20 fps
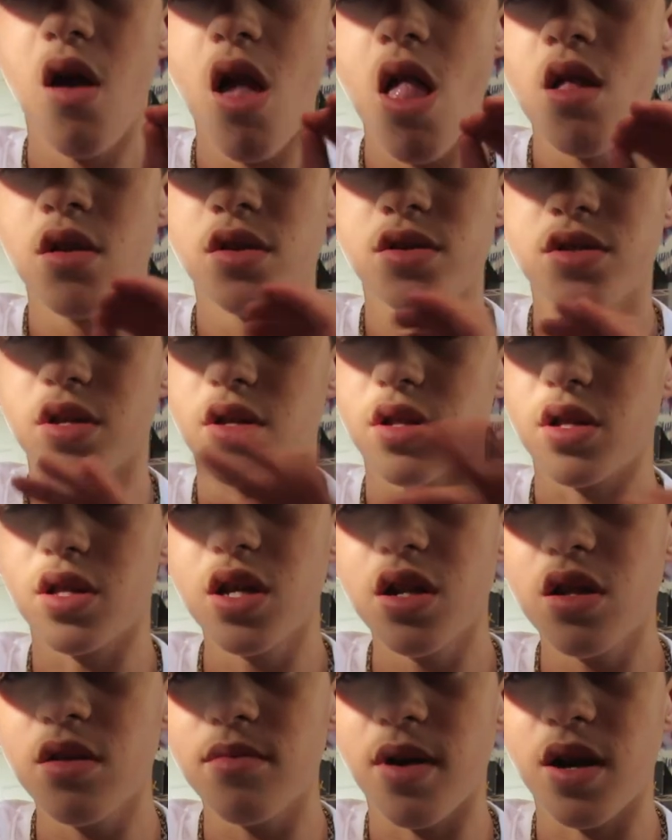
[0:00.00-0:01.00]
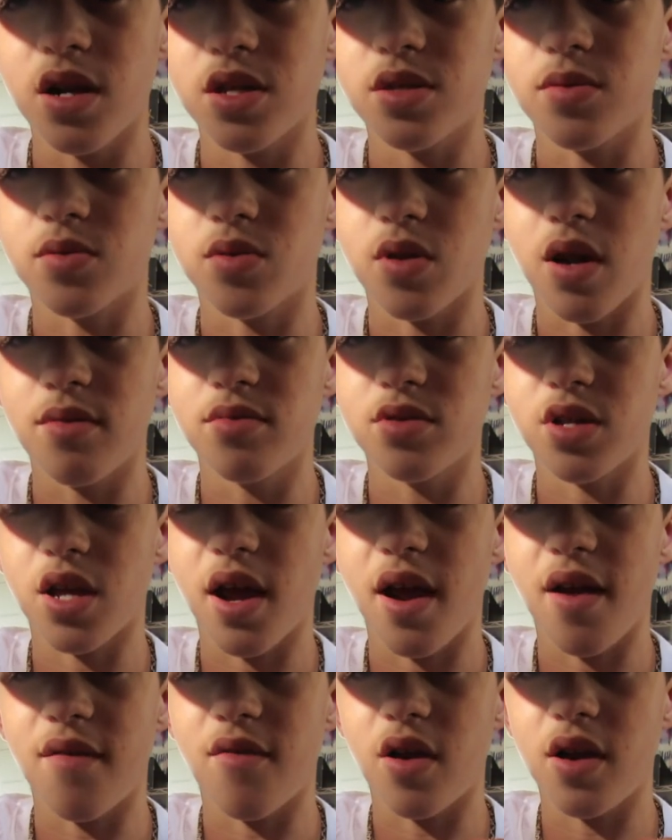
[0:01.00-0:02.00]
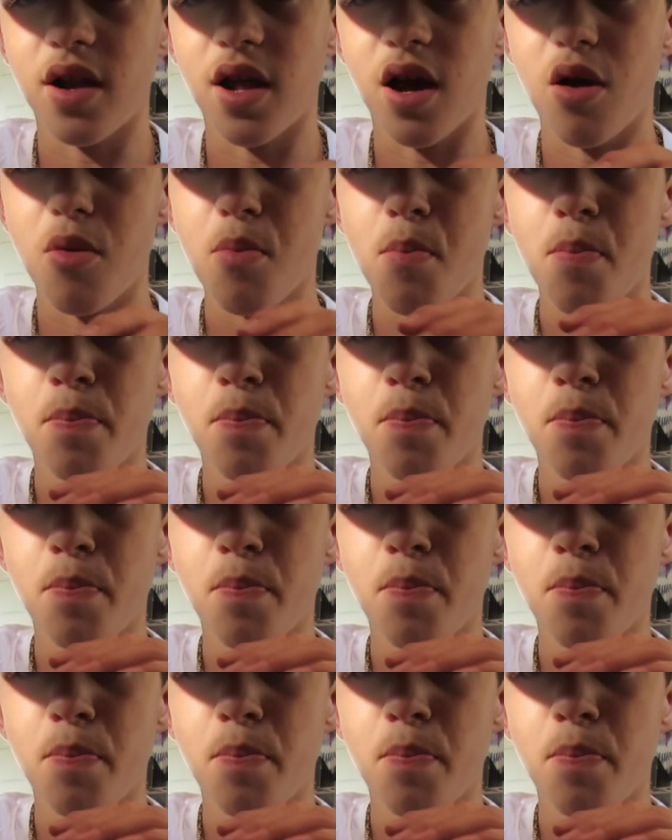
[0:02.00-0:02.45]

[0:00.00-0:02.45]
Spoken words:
So the little amount of subscribers I have right now,